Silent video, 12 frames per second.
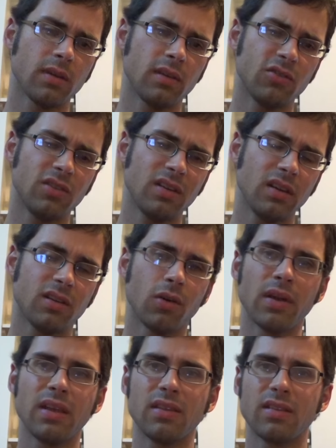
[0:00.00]
And she said
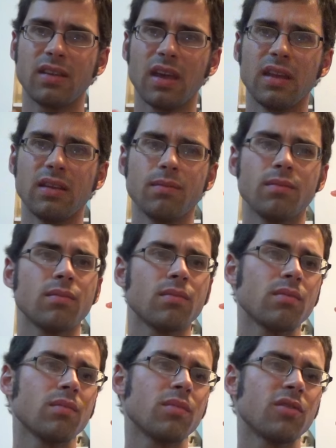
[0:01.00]
don't eat the skin,
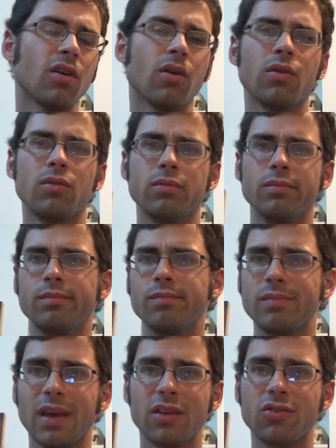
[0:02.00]
so
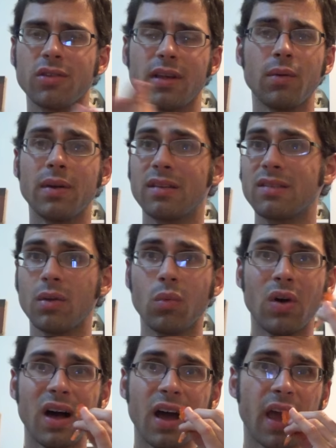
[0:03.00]
naturally I want to see
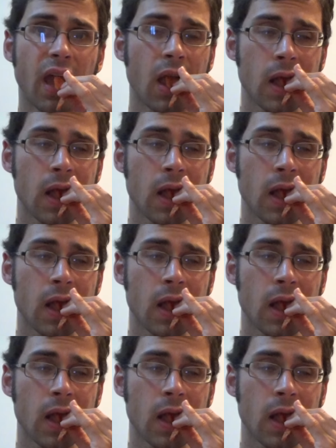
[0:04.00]
why.